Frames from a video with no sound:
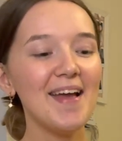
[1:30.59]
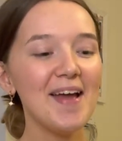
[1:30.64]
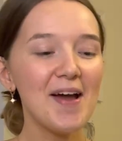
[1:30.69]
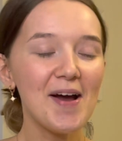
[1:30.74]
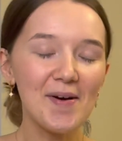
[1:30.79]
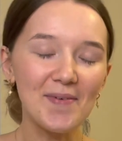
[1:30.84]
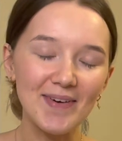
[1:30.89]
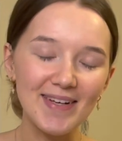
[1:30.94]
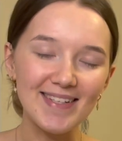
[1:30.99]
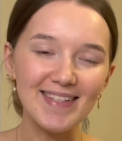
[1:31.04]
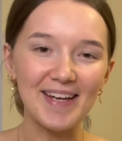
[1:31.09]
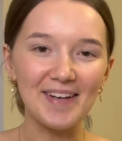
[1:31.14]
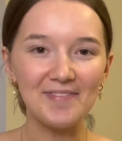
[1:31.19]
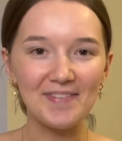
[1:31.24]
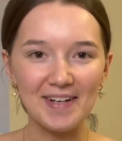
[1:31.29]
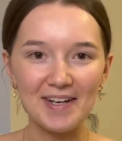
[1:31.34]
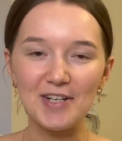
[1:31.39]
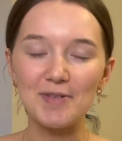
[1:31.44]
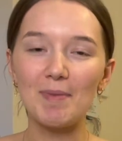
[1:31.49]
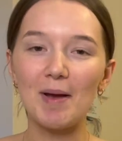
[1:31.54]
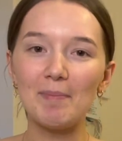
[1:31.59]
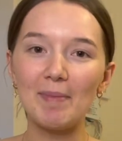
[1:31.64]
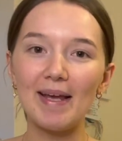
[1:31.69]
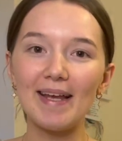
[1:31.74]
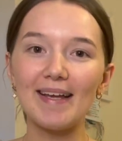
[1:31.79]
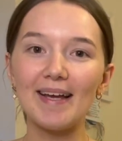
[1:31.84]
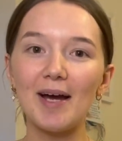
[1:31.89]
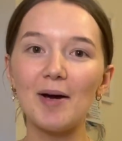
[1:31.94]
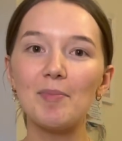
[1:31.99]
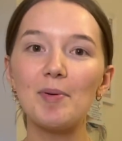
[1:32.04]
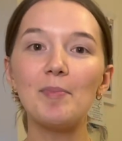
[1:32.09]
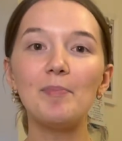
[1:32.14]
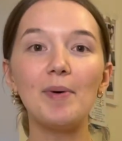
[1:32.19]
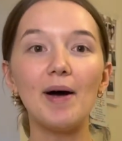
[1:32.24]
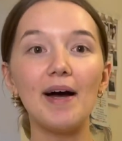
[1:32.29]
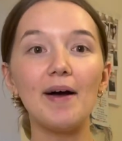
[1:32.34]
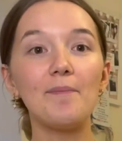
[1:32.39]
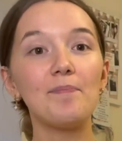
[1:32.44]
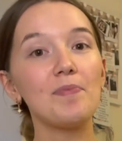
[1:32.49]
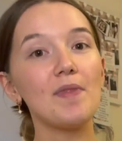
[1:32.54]
once I finish my makeup.
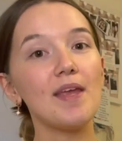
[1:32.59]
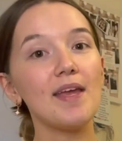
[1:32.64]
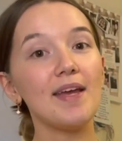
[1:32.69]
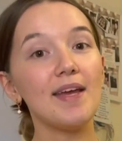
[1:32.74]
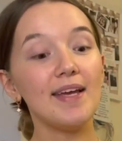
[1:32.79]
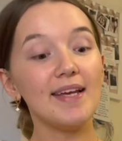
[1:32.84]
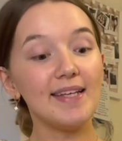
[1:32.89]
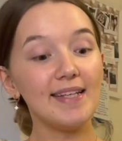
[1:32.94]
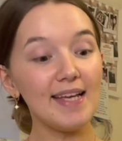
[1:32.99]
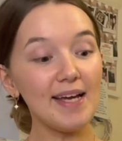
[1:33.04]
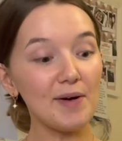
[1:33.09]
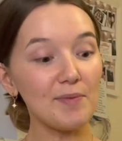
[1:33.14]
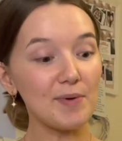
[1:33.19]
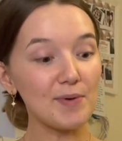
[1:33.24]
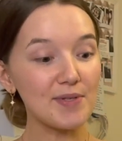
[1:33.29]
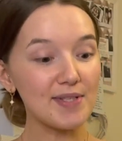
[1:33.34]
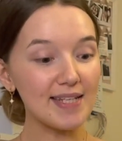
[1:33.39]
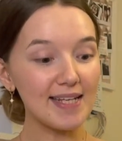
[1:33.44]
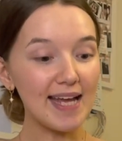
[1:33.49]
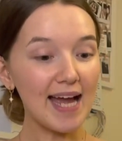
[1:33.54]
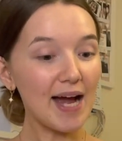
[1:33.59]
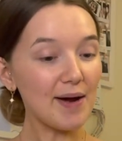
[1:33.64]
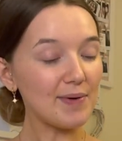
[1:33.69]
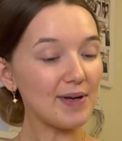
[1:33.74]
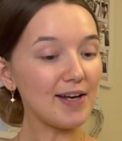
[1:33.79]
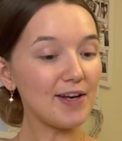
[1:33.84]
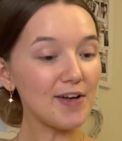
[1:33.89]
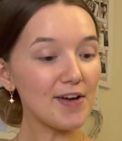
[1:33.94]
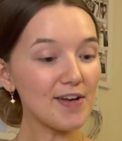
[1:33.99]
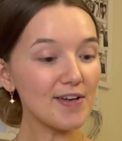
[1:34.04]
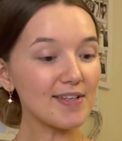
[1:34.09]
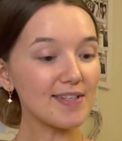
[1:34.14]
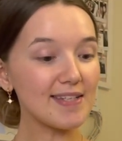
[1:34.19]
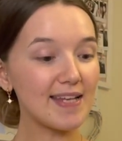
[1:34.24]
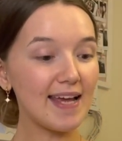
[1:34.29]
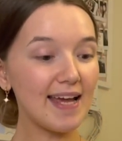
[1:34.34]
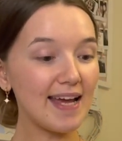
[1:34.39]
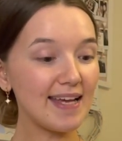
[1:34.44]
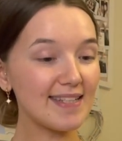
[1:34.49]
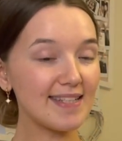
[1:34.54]
But yeah, we'll see how it looks,
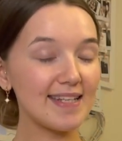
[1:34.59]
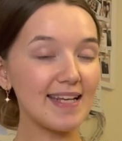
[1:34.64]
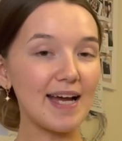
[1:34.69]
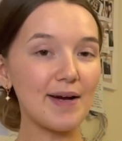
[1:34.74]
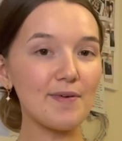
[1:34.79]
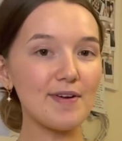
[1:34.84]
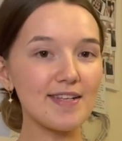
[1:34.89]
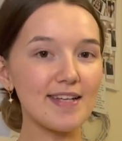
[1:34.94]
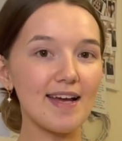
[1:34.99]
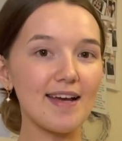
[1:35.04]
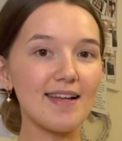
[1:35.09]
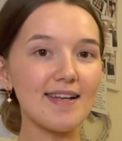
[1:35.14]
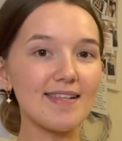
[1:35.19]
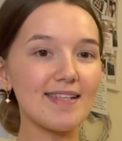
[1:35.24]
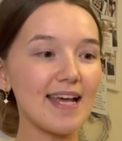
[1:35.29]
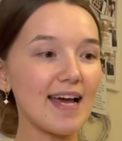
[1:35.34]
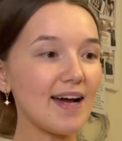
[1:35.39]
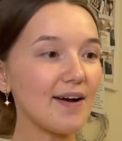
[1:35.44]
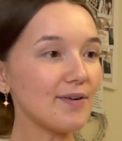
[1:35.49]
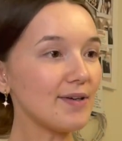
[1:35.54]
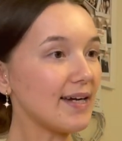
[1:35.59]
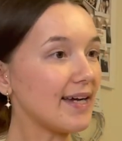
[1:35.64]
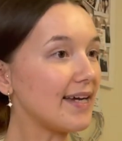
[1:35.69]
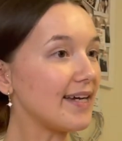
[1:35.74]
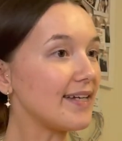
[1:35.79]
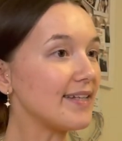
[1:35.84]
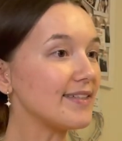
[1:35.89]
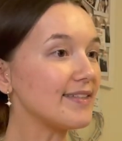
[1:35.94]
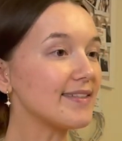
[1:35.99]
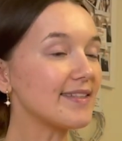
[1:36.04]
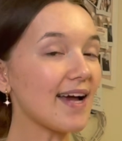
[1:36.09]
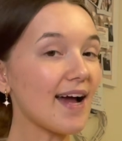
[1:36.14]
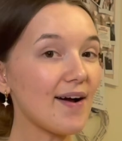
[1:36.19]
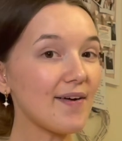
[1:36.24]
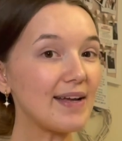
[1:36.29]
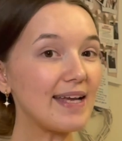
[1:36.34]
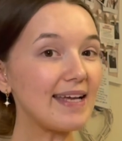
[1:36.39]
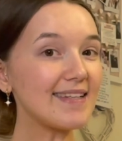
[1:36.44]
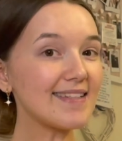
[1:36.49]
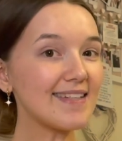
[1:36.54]
see how it turns out, and I'll
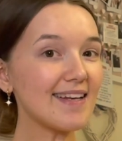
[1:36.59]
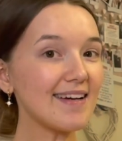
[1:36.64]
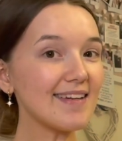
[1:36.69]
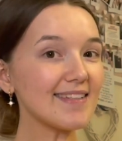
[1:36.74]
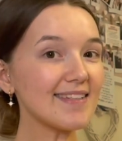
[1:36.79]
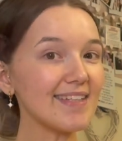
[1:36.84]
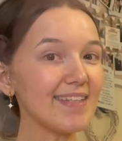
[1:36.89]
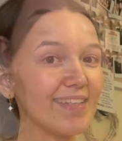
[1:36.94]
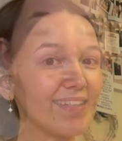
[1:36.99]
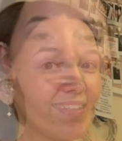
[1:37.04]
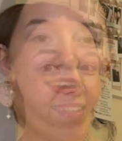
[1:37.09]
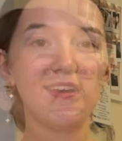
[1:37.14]
get started.